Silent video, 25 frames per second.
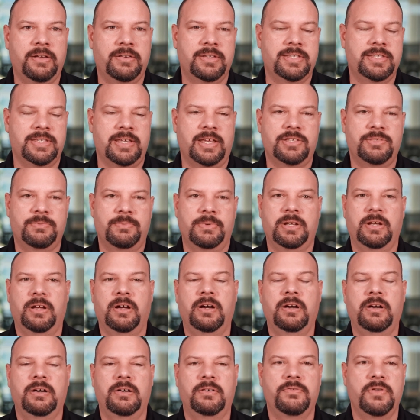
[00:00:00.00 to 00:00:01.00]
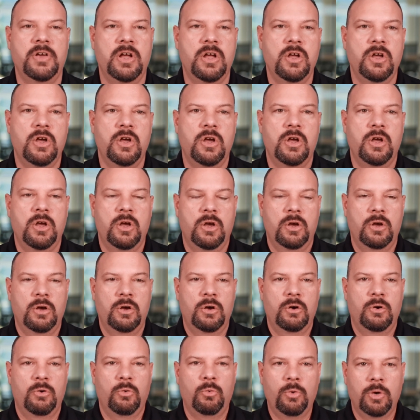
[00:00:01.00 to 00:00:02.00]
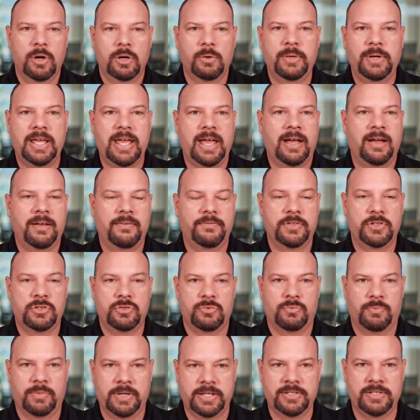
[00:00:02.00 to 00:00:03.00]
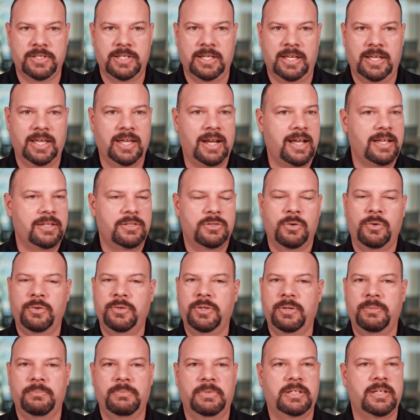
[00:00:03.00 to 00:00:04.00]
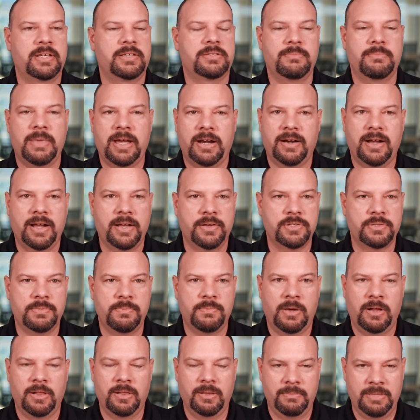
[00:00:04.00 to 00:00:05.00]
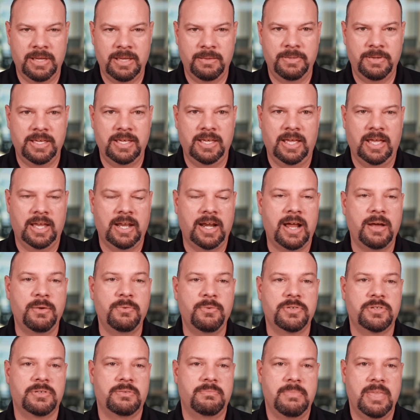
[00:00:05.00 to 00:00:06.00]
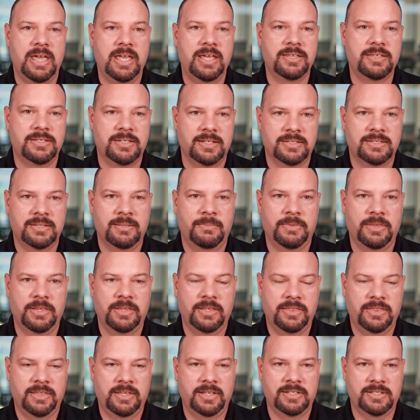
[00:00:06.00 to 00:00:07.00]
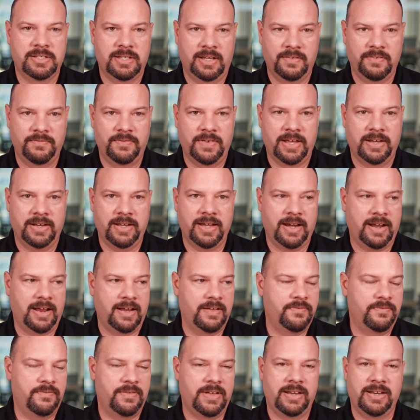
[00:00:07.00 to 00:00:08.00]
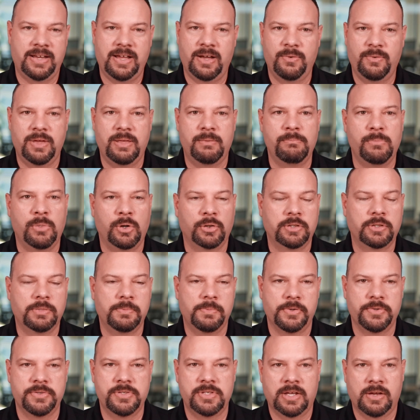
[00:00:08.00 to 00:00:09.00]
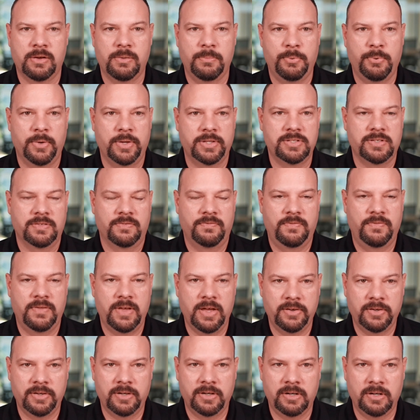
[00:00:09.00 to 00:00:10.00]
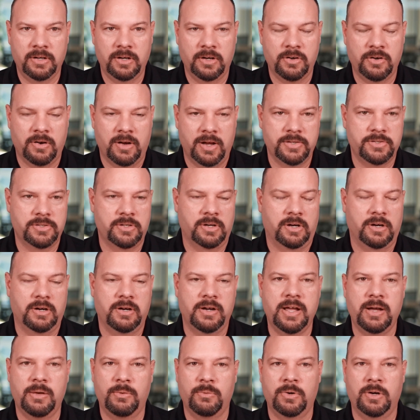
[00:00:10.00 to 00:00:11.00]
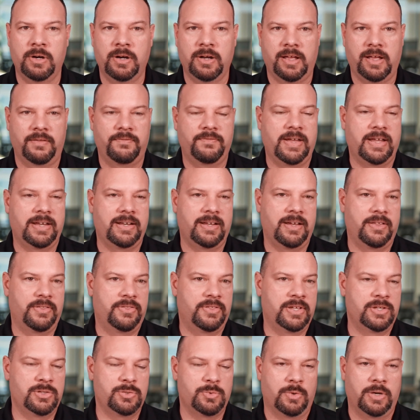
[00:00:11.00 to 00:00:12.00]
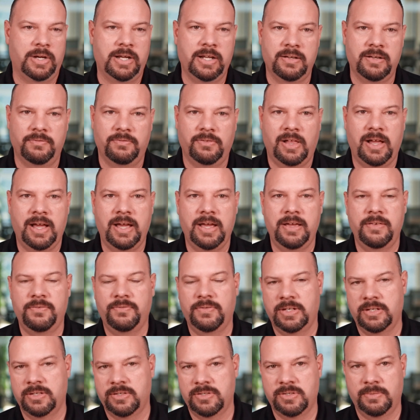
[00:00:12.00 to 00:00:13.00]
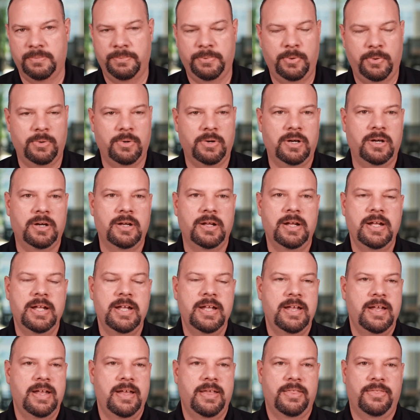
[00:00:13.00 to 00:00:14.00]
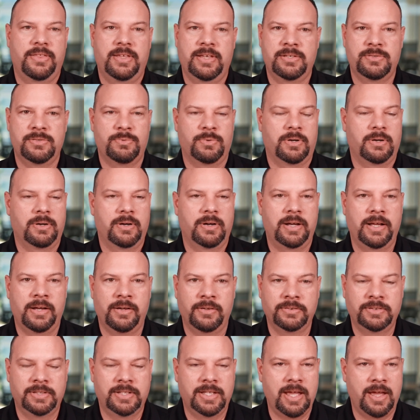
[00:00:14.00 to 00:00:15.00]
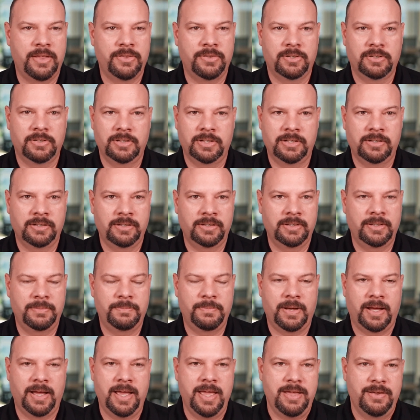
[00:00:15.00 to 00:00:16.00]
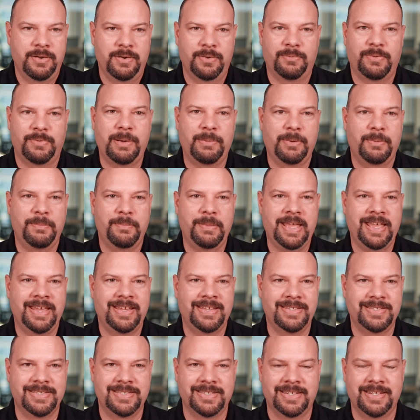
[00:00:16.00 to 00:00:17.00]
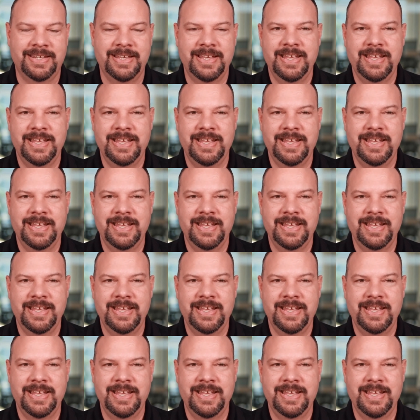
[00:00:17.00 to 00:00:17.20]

assessment of what do we have that's risky? And I told them it doesn't matter how small it may be. And I was amazed at some of the things I found out. I found out we had multiple single points of failure across our network. I found out things were end of life, into support. Things were held together literally by rubber bands. And,